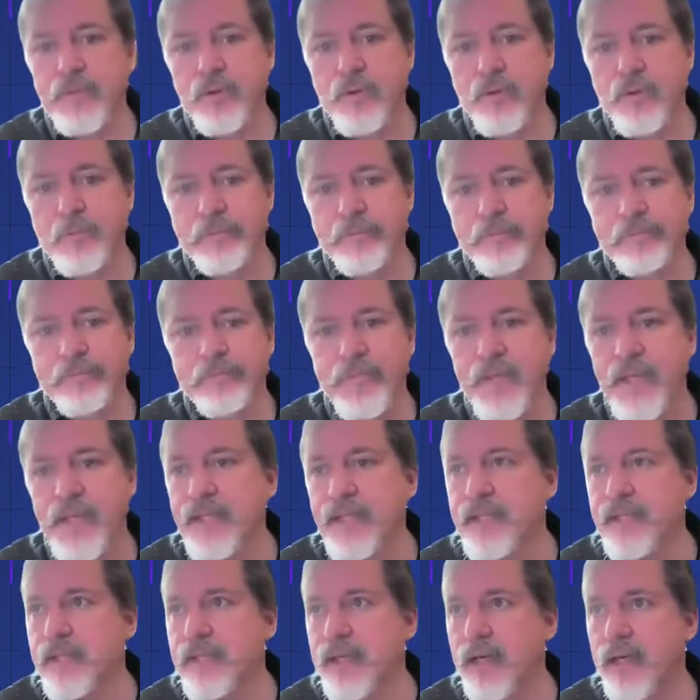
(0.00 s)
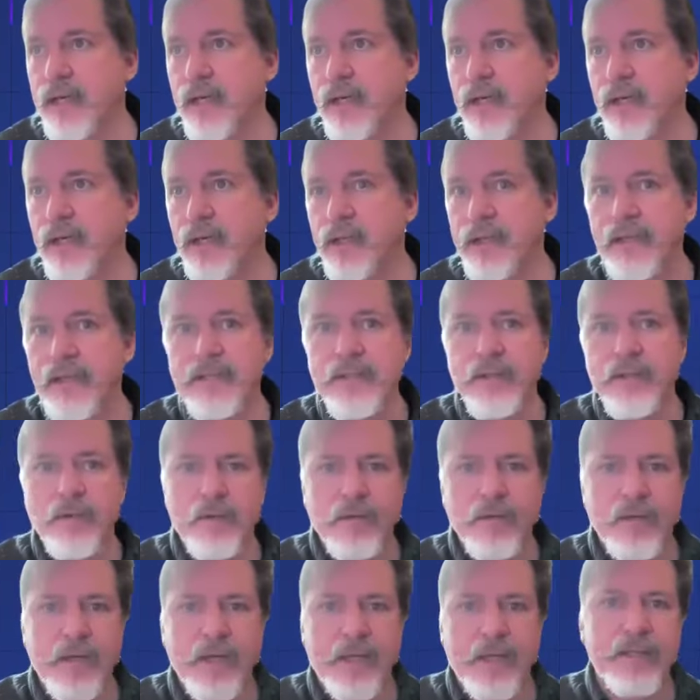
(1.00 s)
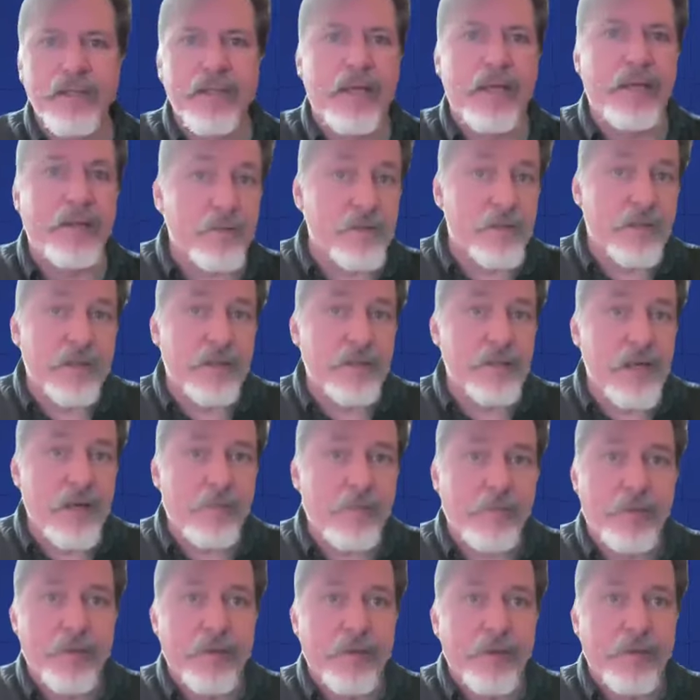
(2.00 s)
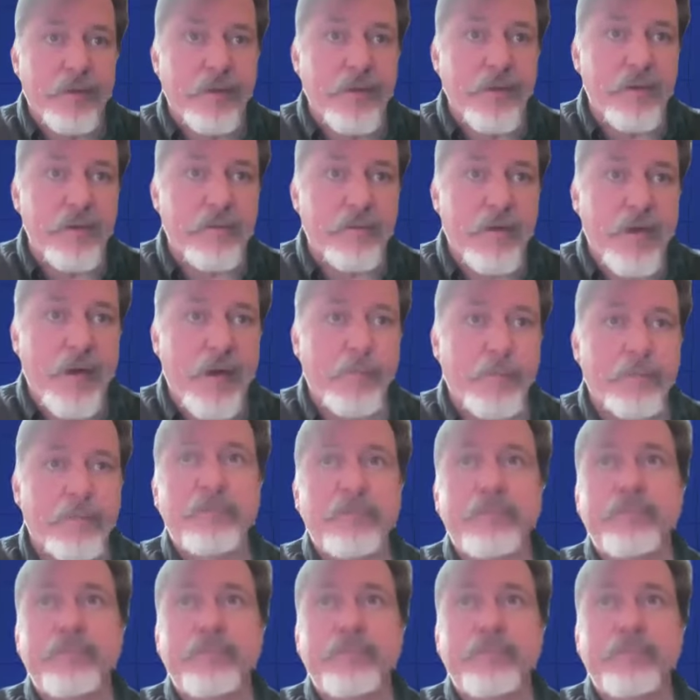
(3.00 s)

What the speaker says: Cool. Let's go to the next slide. There's an example here that you've got.